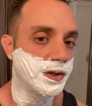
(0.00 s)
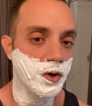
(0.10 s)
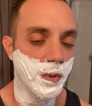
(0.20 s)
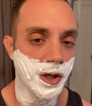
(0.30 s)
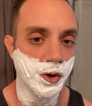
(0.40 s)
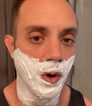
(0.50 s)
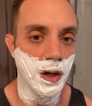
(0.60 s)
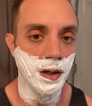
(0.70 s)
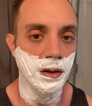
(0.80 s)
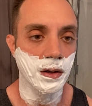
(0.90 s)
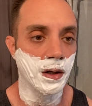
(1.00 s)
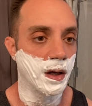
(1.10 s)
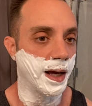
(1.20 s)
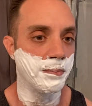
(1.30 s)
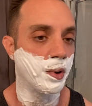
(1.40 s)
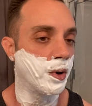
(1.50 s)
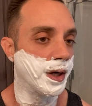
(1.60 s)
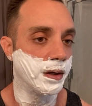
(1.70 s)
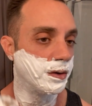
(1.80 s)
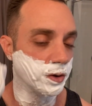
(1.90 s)
too much water and boy,
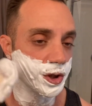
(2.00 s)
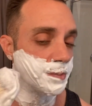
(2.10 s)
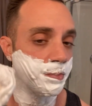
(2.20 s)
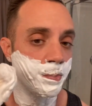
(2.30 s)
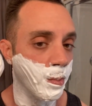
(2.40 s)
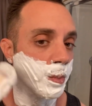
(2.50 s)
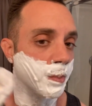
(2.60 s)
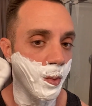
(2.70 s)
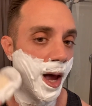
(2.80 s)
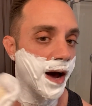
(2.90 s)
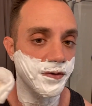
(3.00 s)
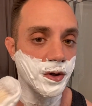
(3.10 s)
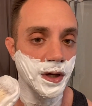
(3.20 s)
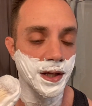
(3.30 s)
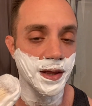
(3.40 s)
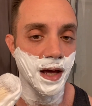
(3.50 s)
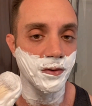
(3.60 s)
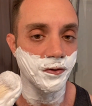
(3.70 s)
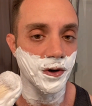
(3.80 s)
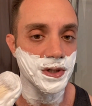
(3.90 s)
you'll just, after you hit
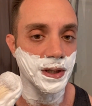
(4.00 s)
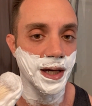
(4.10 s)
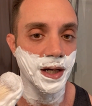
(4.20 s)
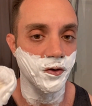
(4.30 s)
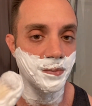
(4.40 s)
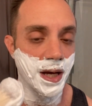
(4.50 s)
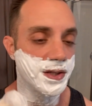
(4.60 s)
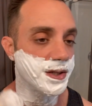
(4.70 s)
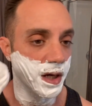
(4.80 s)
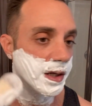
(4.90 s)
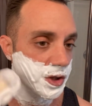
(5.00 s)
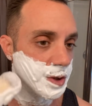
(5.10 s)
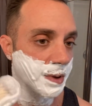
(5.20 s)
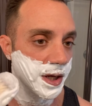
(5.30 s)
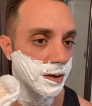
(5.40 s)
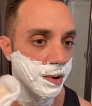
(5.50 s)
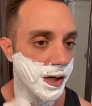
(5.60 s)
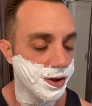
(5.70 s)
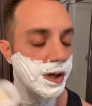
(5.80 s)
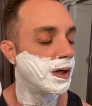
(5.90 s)
that first layer of base on and you splay the
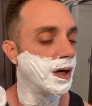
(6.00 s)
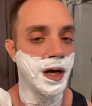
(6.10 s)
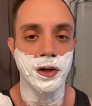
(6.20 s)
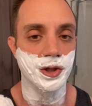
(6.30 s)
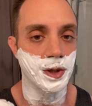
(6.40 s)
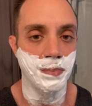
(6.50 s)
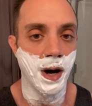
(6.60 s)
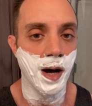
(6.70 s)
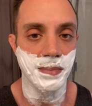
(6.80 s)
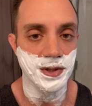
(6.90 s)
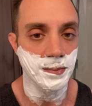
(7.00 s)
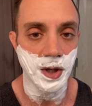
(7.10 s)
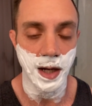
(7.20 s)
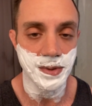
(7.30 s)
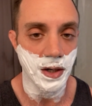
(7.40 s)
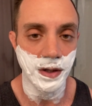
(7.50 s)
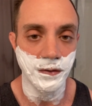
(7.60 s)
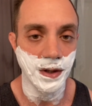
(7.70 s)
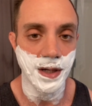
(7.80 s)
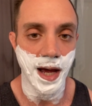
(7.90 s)
brush, it'll just pop. And sometimes I don't
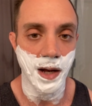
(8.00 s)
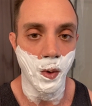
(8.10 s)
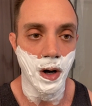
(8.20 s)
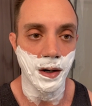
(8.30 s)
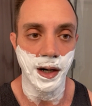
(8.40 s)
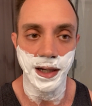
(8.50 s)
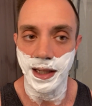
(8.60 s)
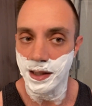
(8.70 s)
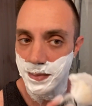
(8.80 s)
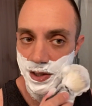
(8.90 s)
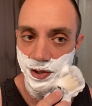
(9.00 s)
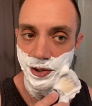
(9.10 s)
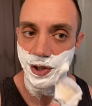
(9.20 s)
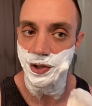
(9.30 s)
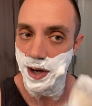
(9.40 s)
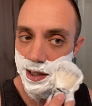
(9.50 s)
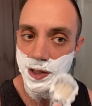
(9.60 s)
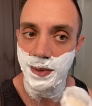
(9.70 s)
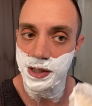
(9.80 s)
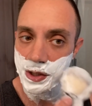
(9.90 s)
even need to add water. I get the mixture just right,
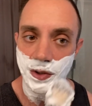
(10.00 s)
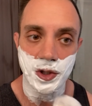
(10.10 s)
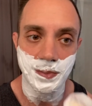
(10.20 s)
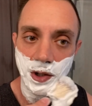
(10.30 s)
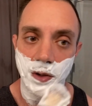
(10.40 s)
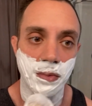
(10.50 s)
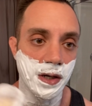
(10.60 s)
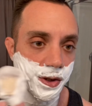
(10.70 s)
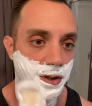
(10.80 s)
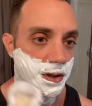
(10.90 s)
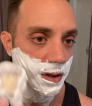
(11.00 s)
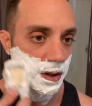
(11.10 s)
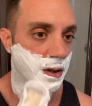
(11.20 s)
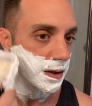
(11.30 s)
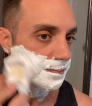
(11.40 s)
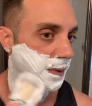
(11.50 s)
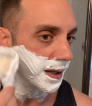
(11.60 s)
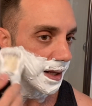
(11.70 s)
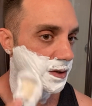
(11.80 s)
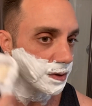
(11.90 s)
especially with those bigger brushes.
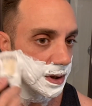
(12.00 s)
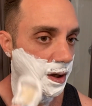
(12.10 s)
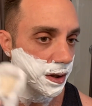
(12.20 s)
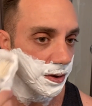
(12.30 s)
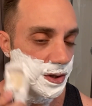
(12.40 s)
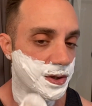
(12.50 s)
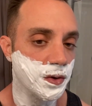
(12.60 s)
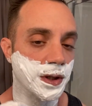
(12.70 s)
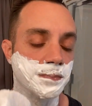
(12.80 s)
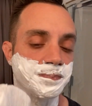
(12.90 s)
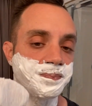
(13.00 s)
And that's really all there is to it.